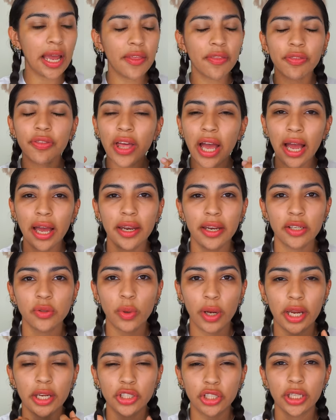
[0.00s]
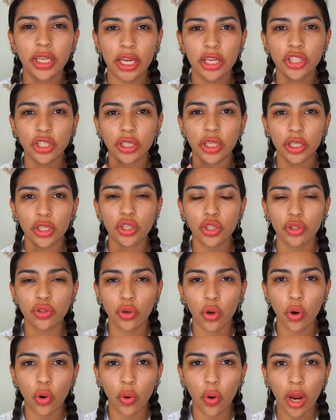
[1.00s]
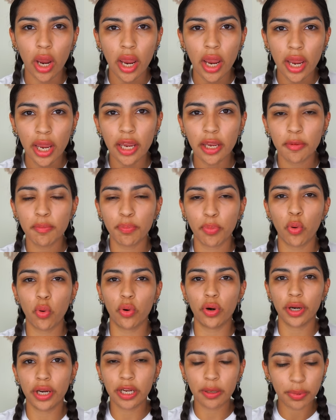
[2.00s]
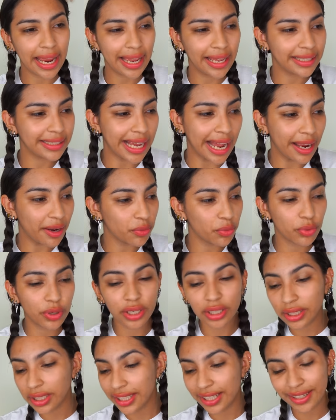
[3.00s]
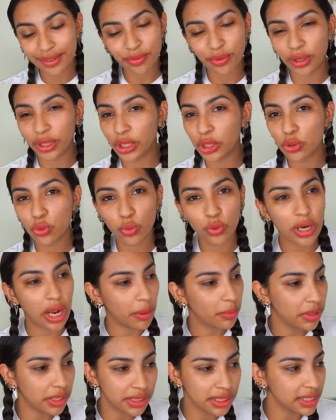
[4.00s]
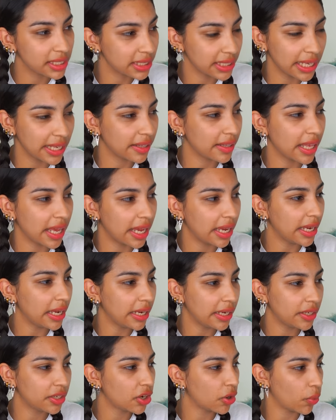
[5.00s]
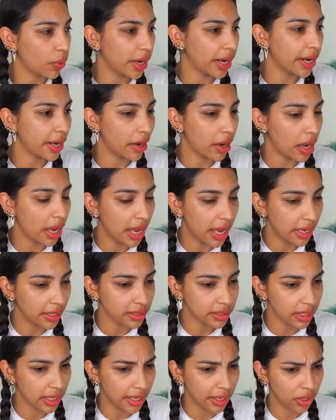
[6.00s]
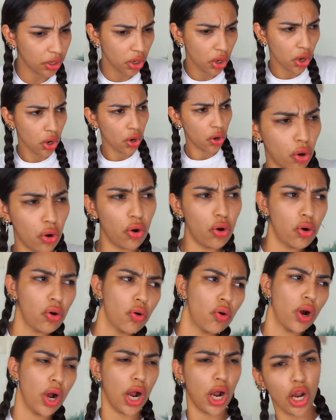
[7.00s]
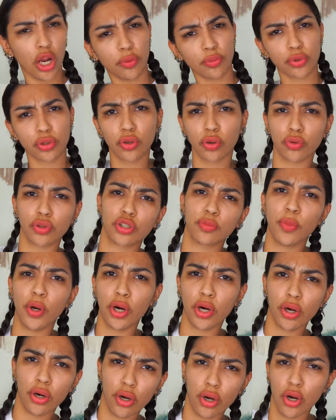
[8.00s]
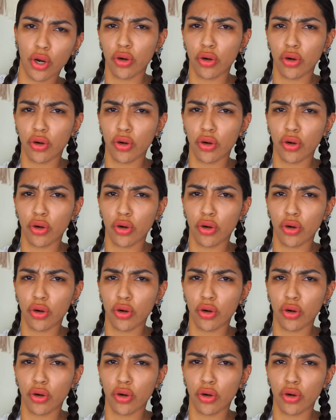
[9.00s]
And that is why education is so important. And I really, really do not mean to say that in a way as like, oh, I'm so smart.